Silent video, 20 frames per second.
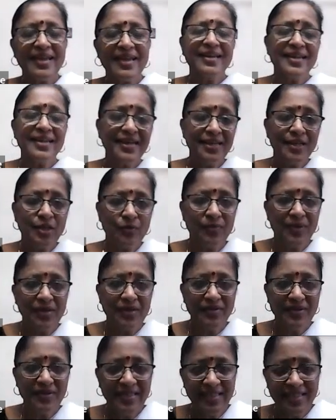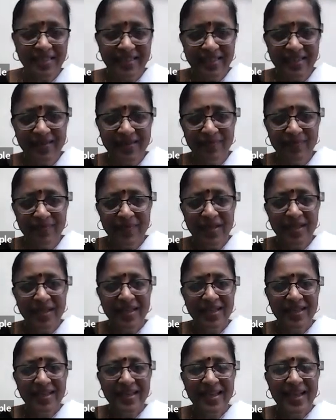connecting it to Bhagavad Gita,
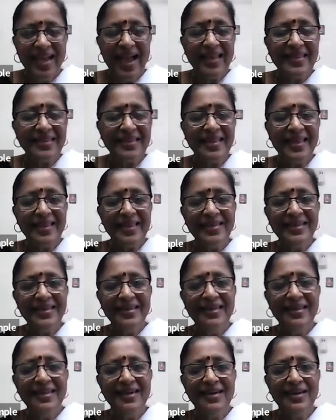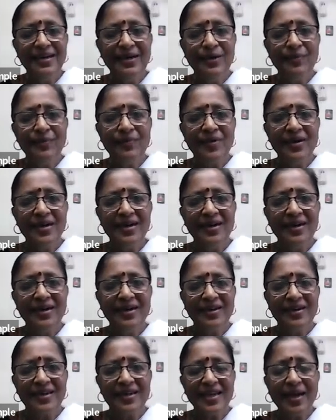and then
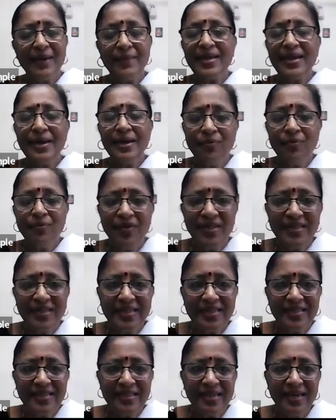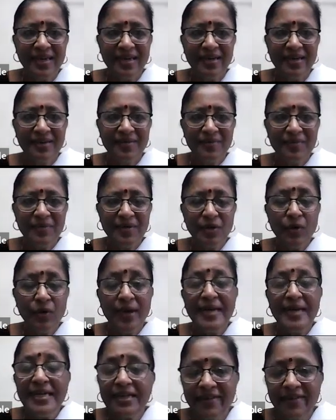coming up with,
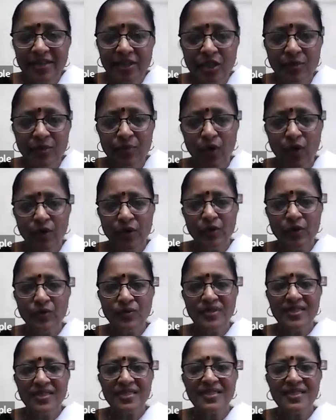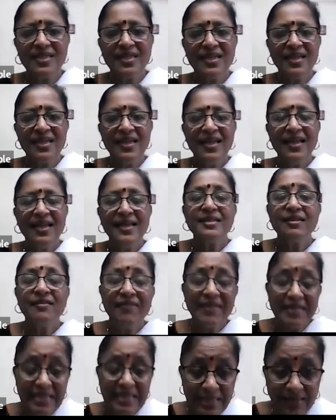intervention modules. In the
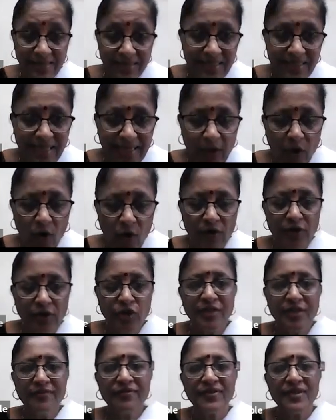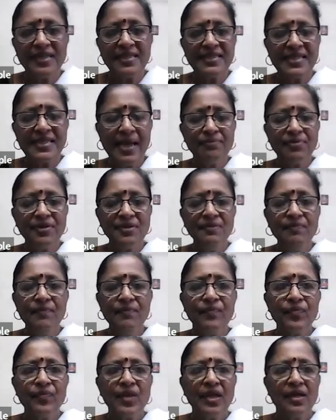Western psychology, for example,
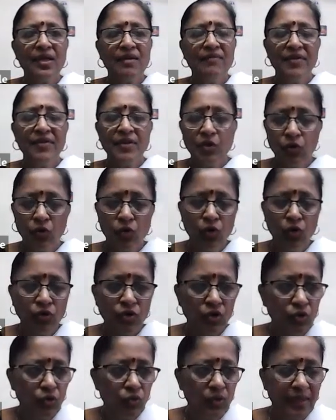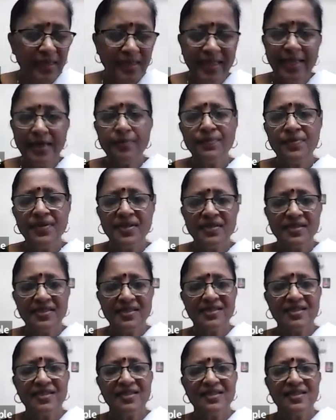when you go to a
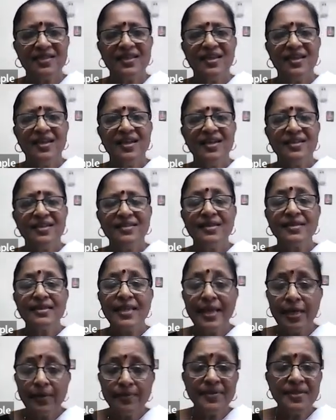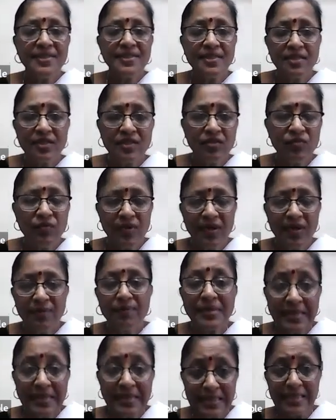therapist, the therapist will
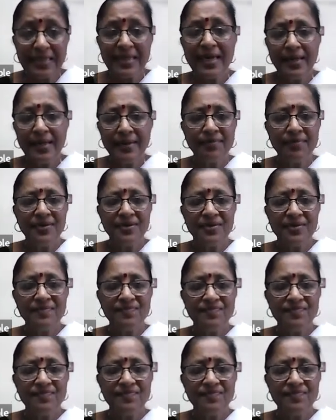prescribe,